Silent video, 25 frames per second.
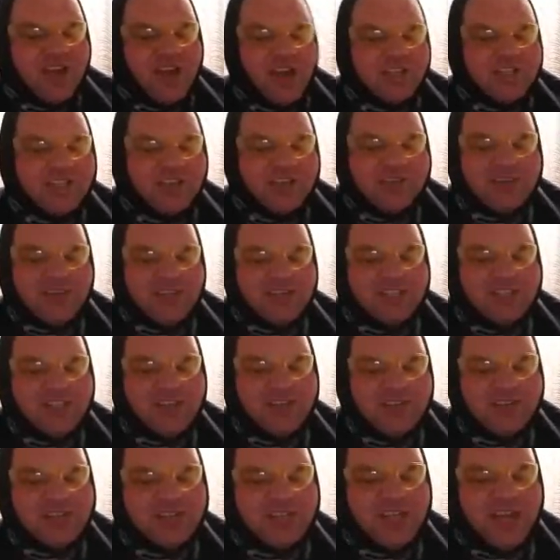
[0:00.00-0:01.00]
I sometimes
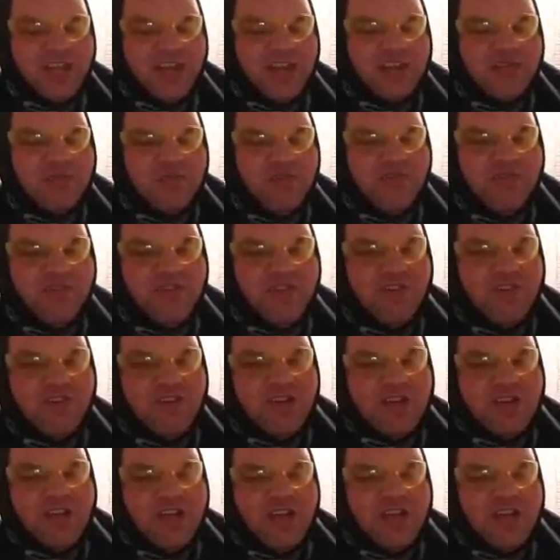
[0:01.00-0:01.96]
sit on the settee with her,